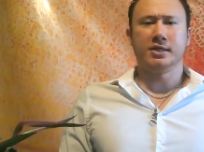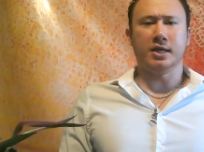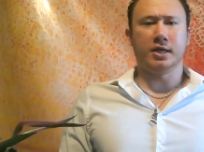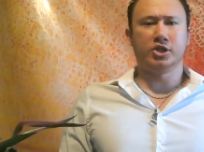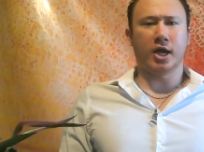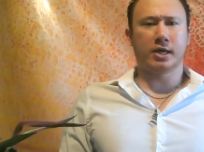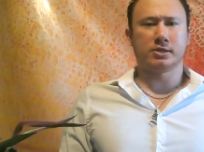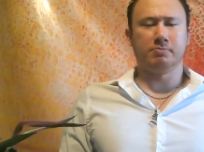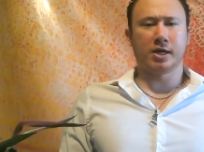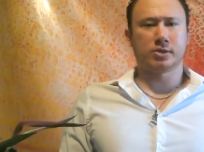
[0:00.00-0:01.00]
T D
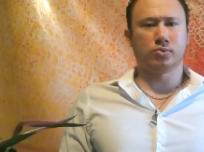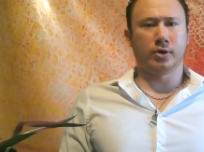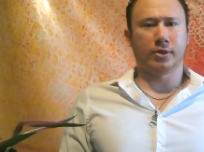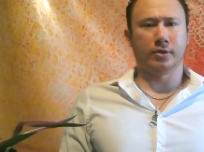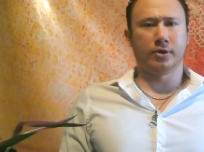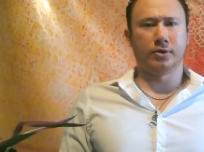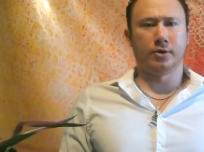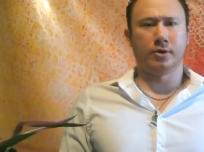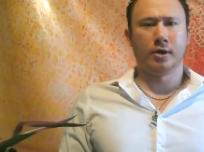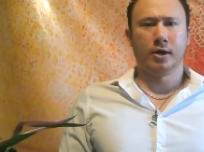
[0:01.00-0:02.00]
Jakes mixed with a
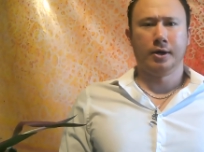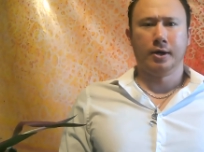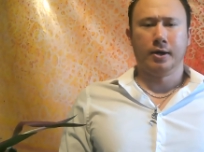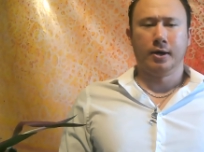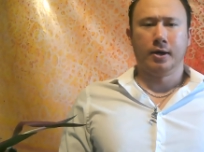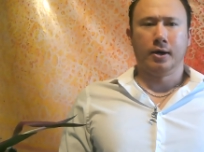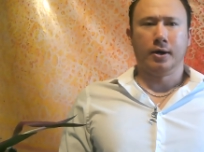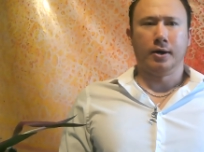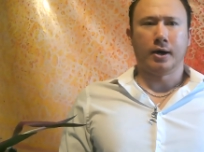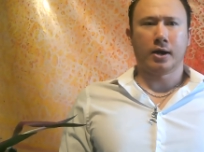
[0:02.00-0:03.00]
little,